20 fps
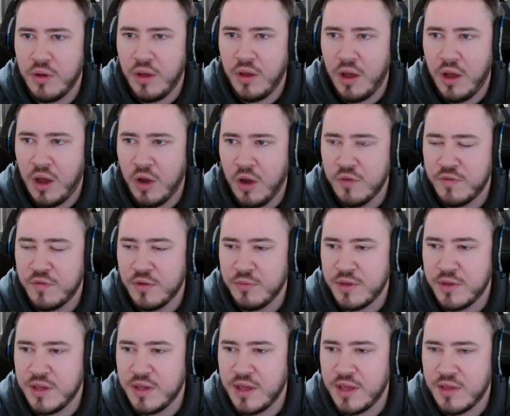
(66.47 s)
hopefully we
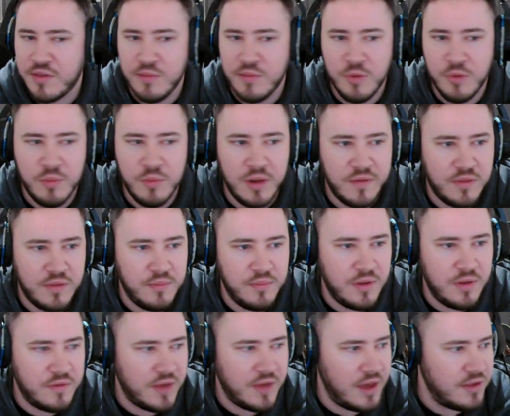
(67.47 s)
can get some more bluffs and
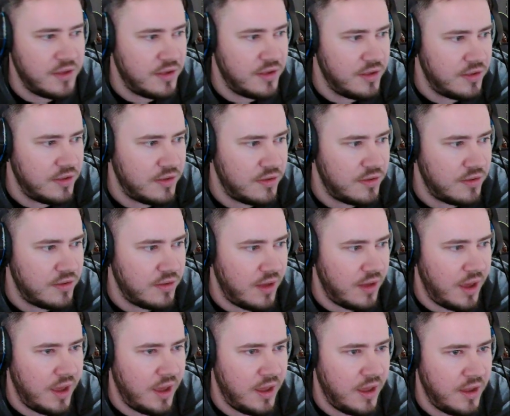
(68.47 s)
bluff catches,
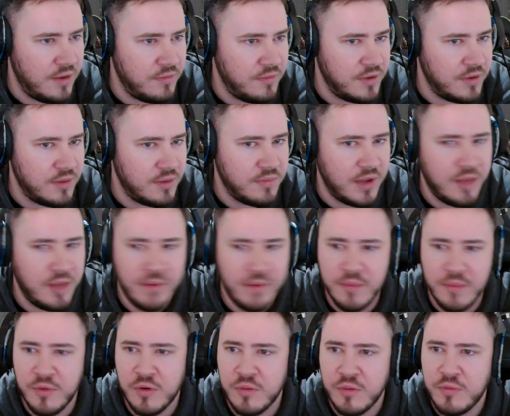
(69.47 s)
and we can play a bit
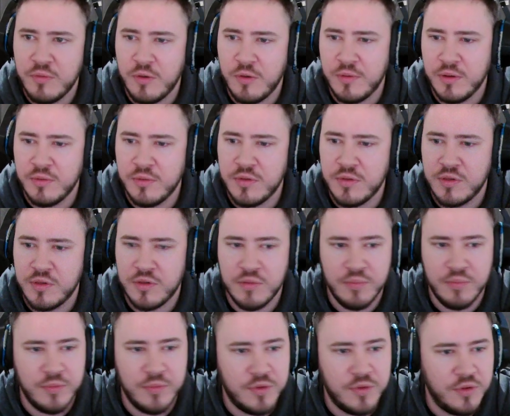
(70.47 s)
more properly, which
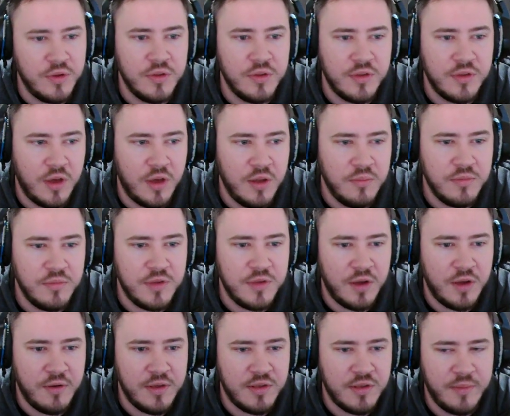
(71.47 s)
should in turn
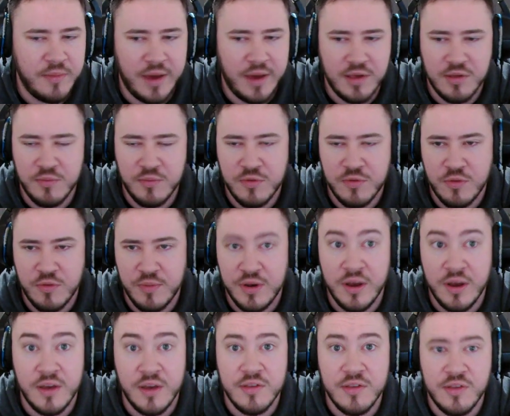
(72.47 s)
generate some action, which would be
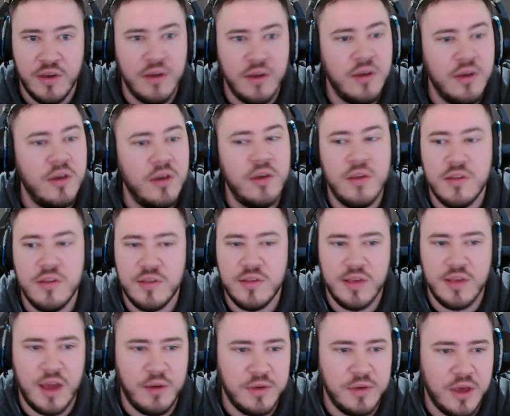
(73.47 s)
nice. So see
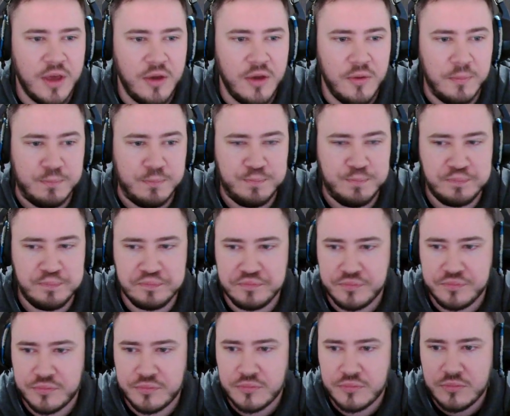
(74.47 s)
how we go
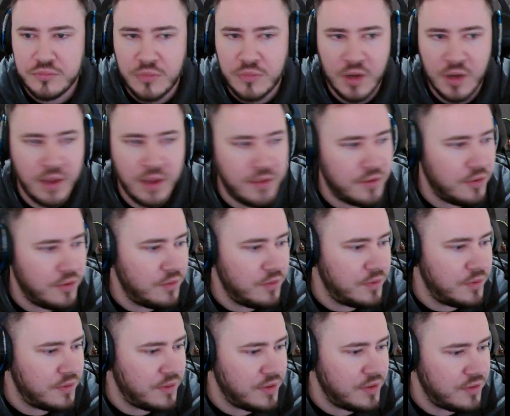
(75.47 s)
in sort of
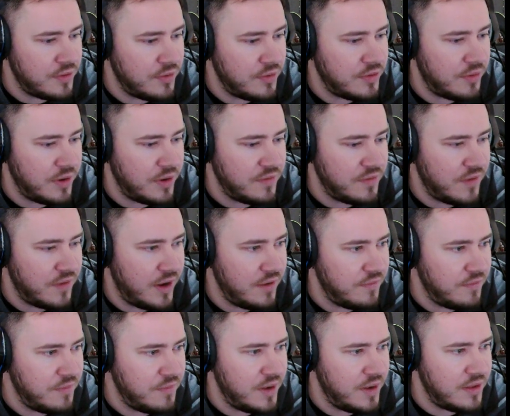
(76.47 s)
between sort of 25
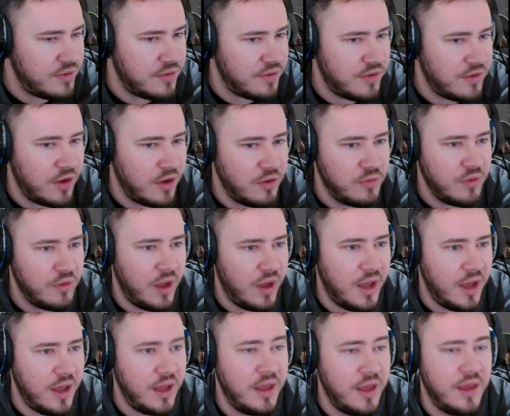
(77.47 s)
minutes or
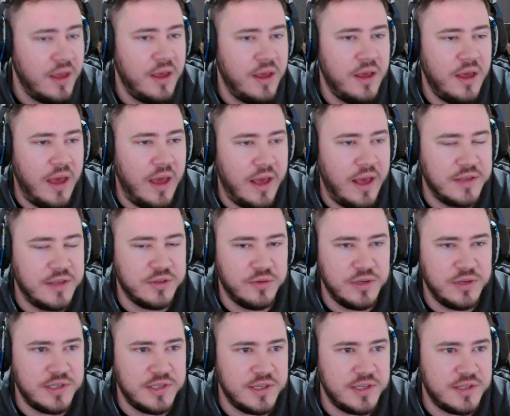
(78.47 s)
so. As
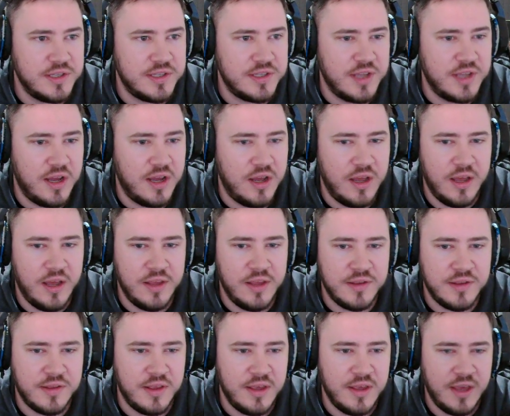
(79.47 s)
always, is the start
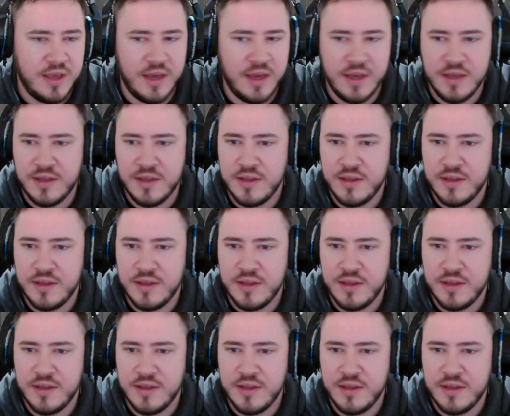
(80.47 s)
is the